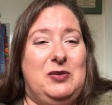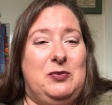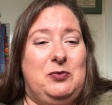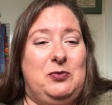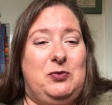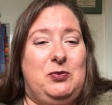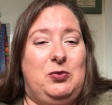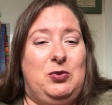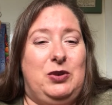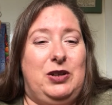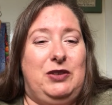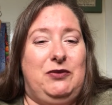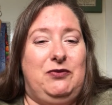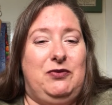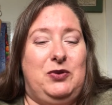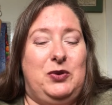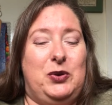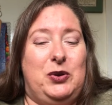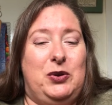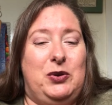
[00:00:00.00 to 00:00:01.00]
Brain
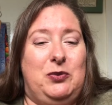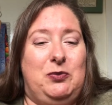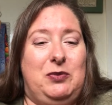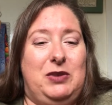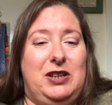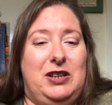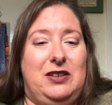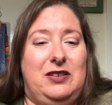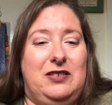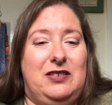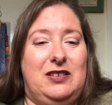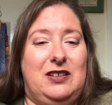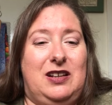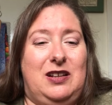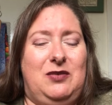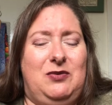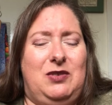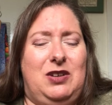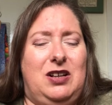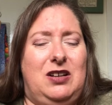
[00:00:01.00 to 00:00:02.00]
fog means,
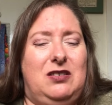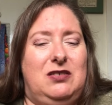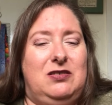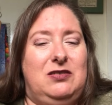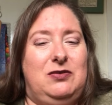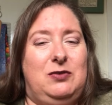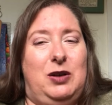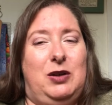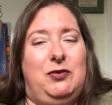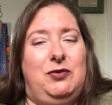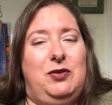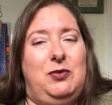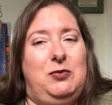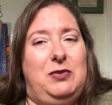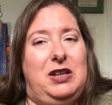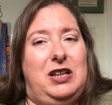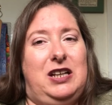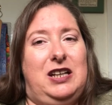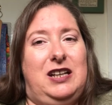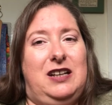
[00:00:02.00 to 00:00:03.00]
well, for
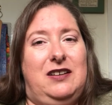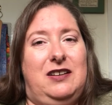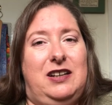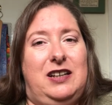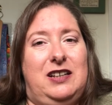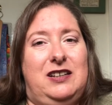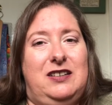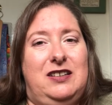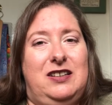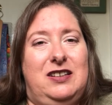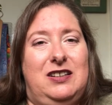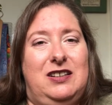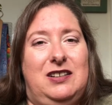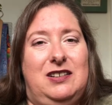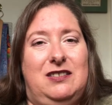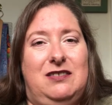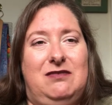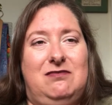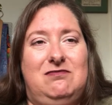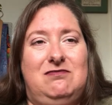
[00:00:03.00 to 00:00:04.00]
me, I
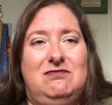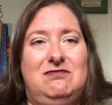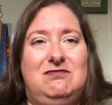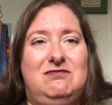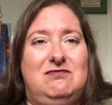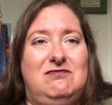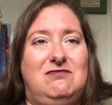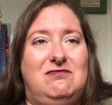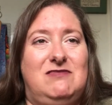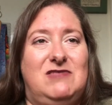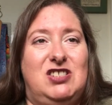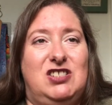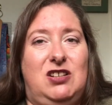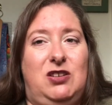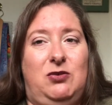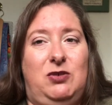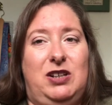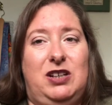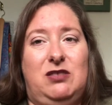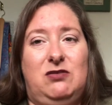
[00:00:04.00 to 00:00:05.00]
can
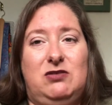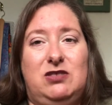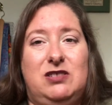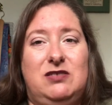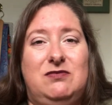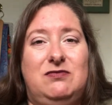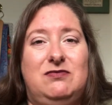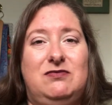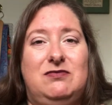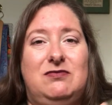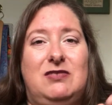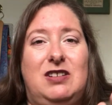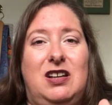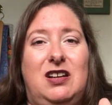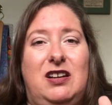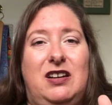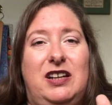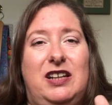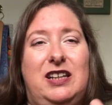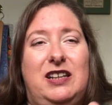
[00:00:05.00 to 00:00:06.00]
zone out,
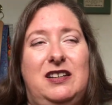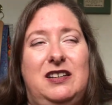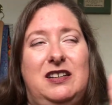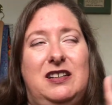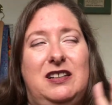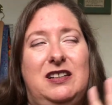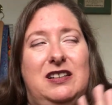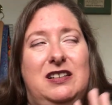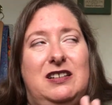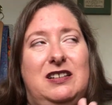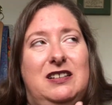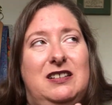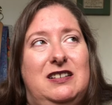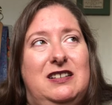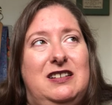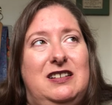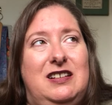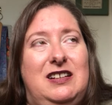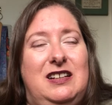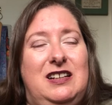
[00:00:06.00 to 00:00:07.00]
I can
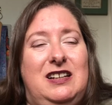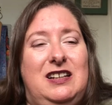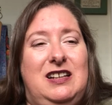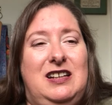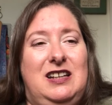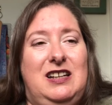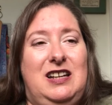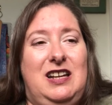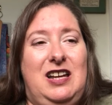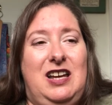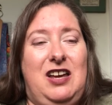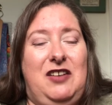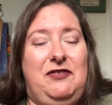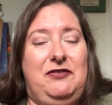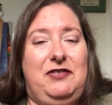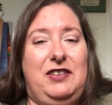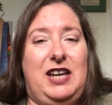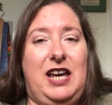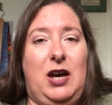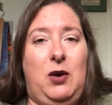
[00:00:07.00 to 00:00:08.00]

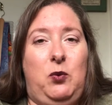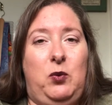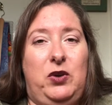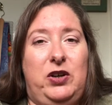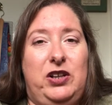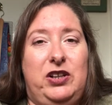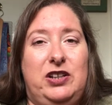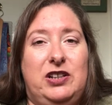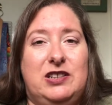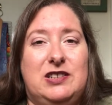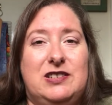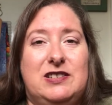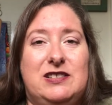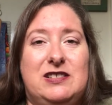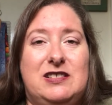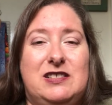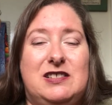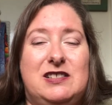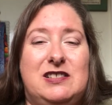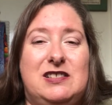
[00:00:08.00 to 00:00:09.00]
forget
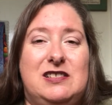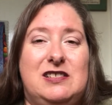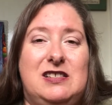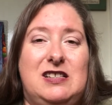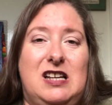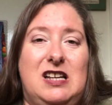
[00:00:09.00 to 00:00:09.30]
words,